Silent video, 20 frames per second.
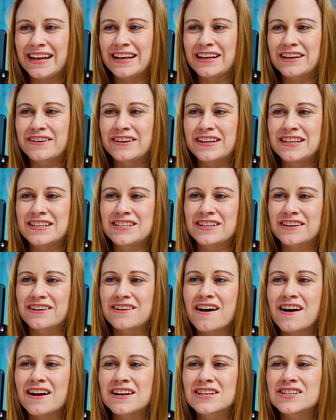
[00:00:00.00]
increase your
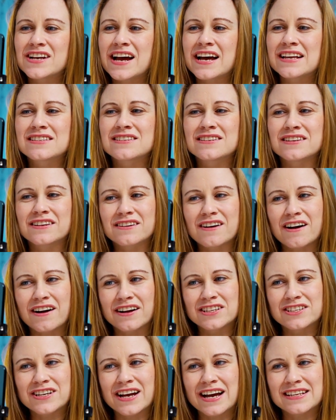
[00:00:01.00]
contrast, so your
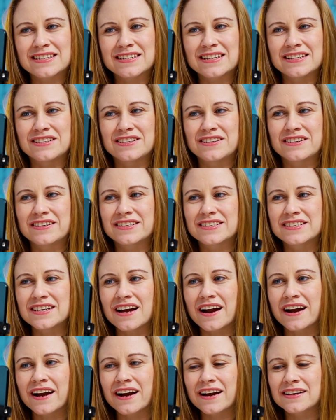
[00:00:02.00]
contrast is your
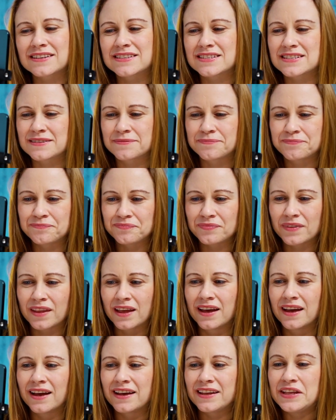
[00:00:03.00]
darks.
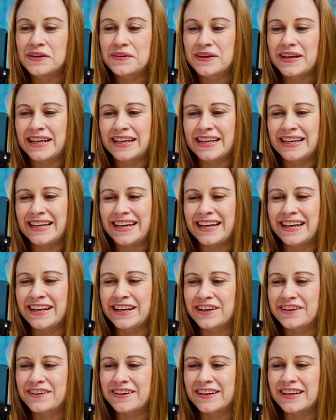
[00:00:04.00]
You can
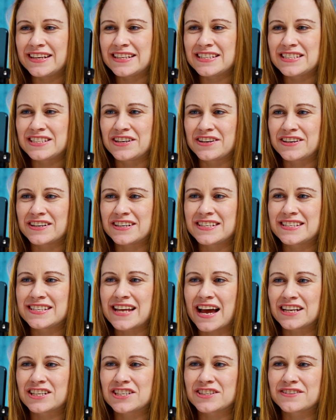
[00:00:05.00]
increase your
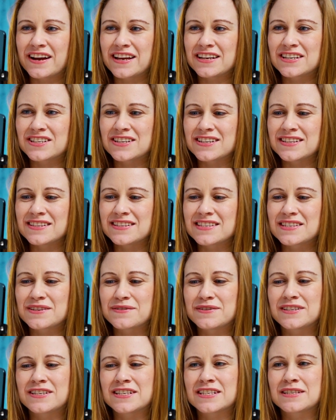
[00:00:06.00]
saturation, so
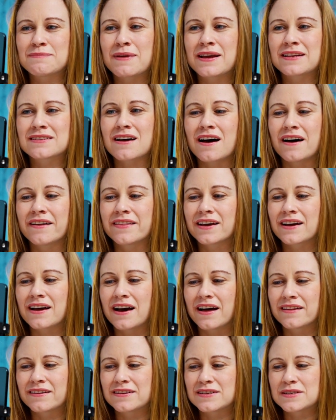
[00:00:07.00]
it just makes all the
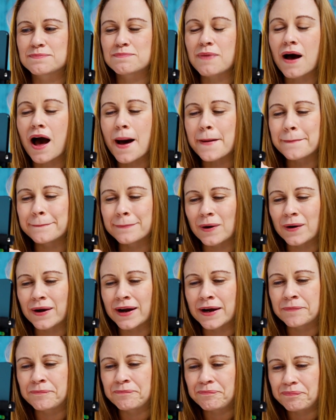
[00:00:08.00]
colors pop
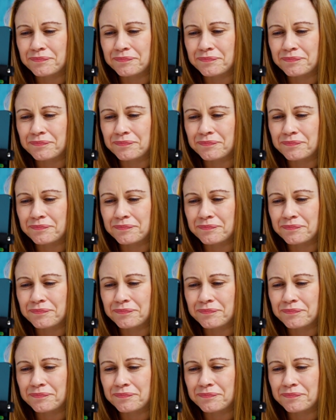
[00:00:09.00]
more.